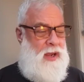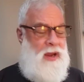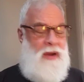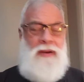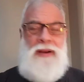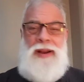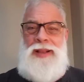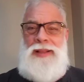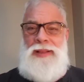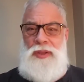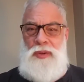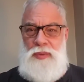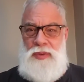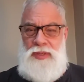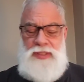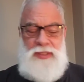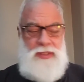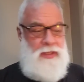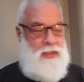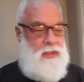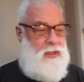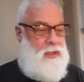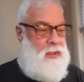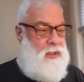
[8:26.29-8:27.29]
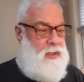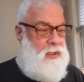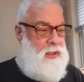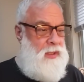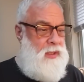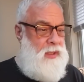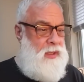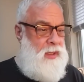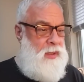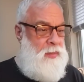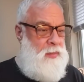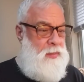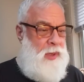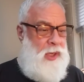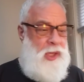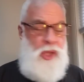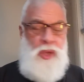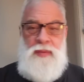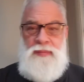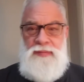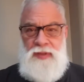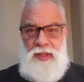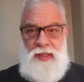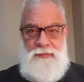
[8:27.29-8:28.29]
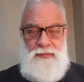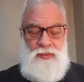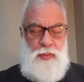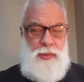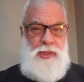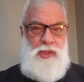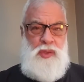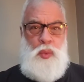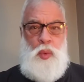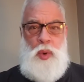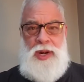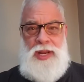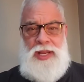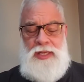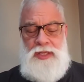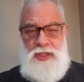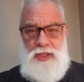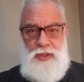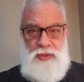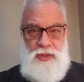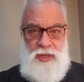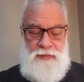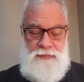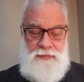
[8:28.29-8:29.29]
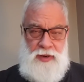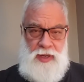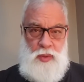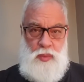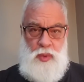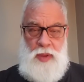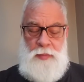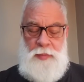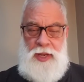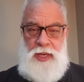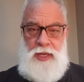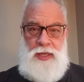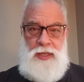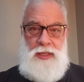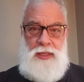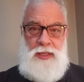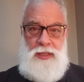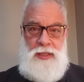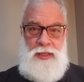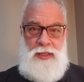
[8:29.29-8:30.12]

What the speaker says: All right, Lewis, but you've lived with 22 different women.